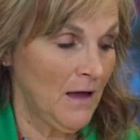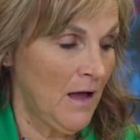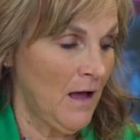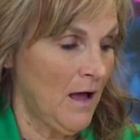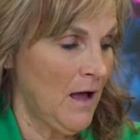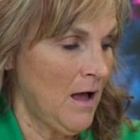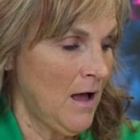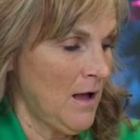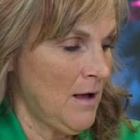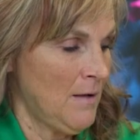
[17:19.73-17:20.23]

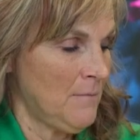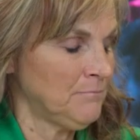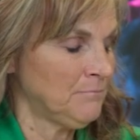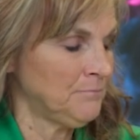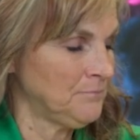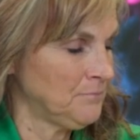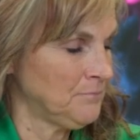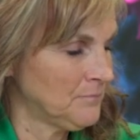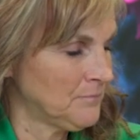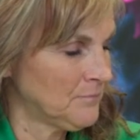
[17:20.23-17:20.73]
Let
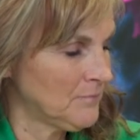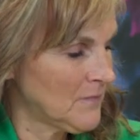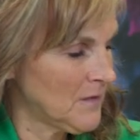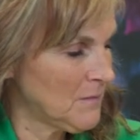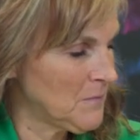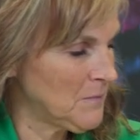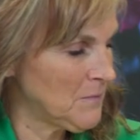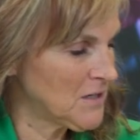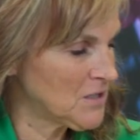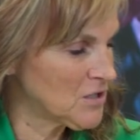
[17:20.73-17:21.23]

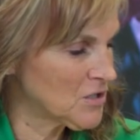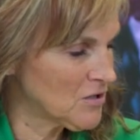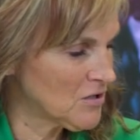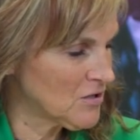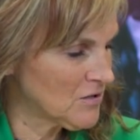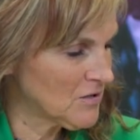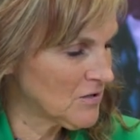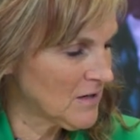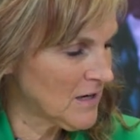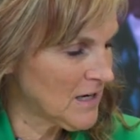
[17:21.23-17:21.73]
me make
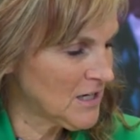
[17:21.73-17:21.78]
sure.